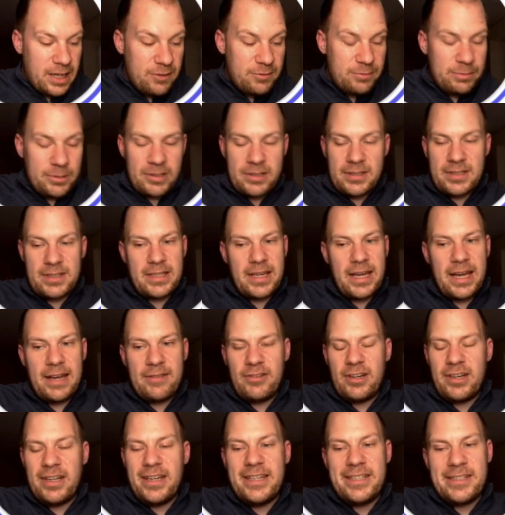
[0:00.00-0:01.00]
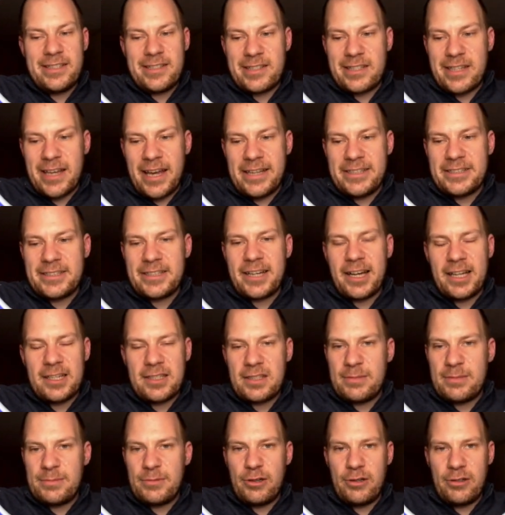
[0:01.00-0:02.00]
because they have an insane
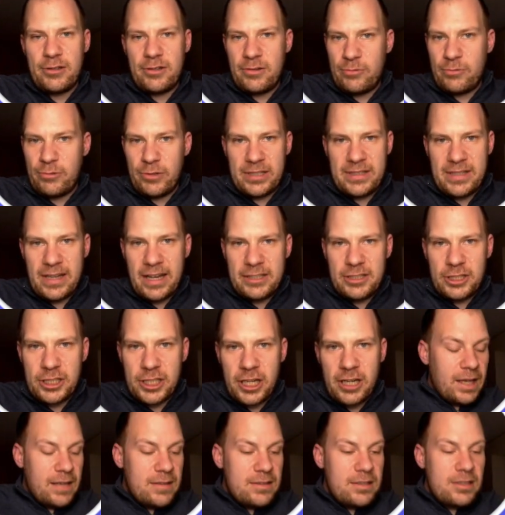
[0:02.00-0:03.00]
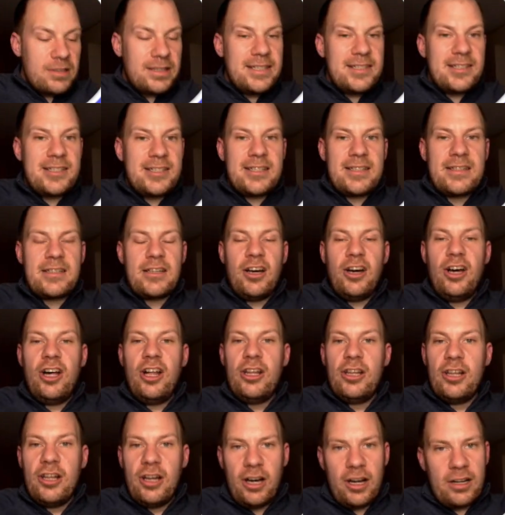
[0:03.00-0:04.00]
customer retention. So this is a
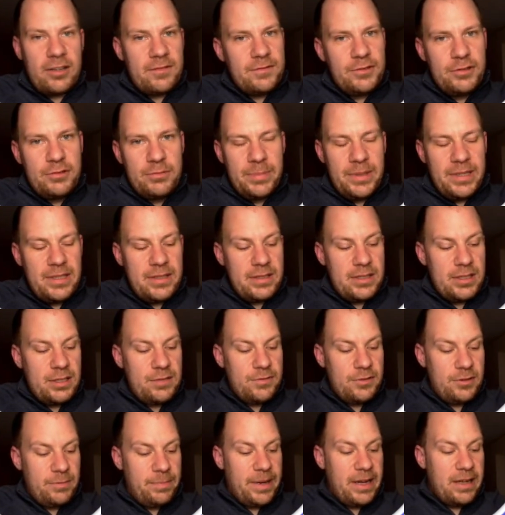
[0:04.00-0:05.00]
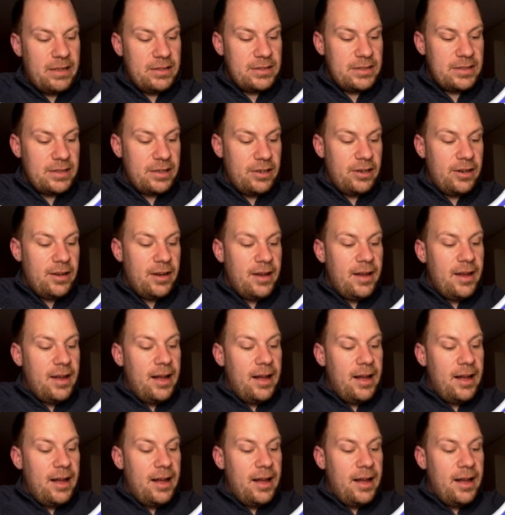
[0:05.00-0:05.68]
lot of new business for Palantir.